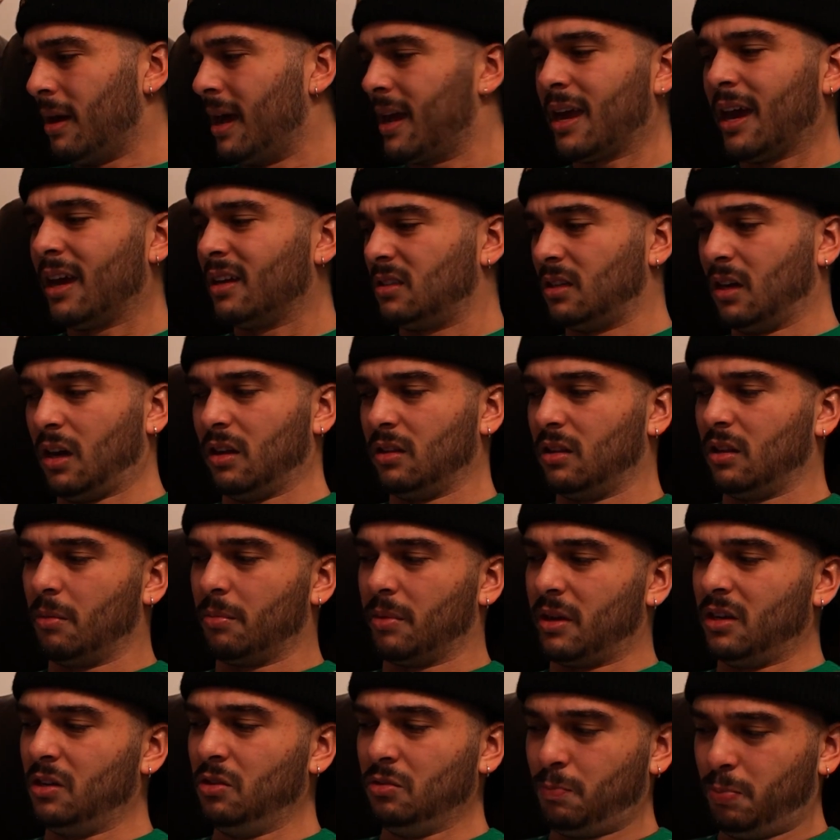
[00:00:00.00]
I can't tell them.
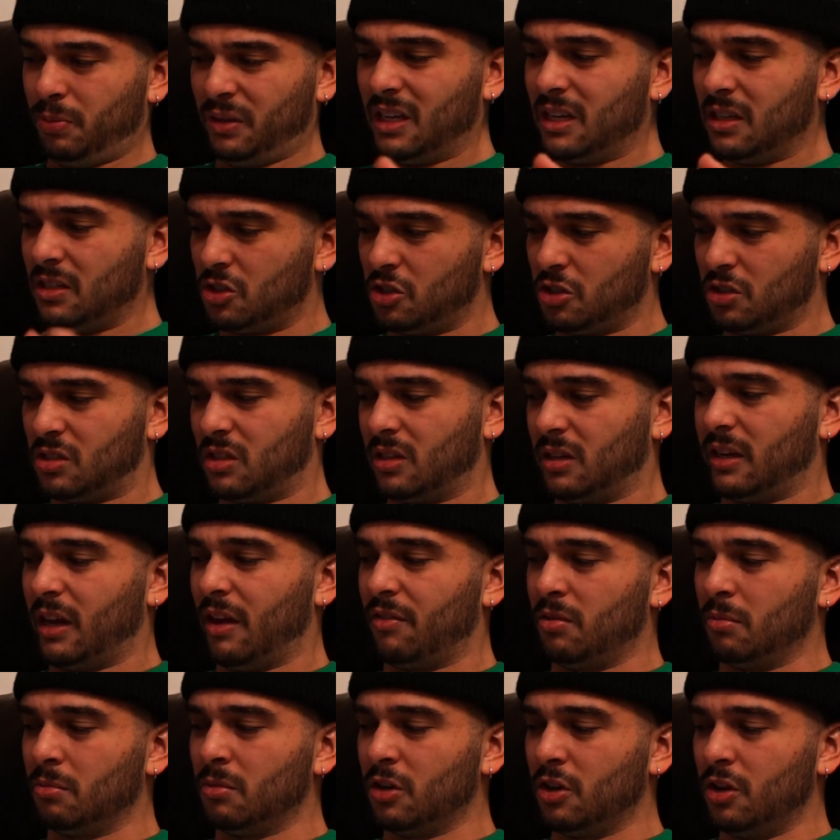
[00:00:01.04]
Can you please just
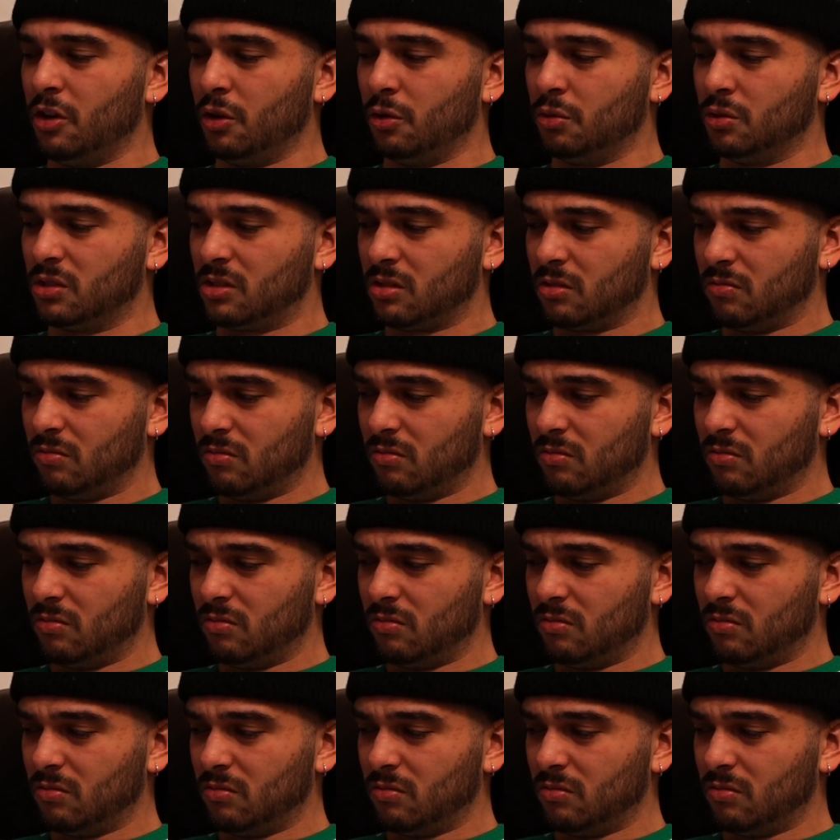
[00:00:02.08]
give them the news?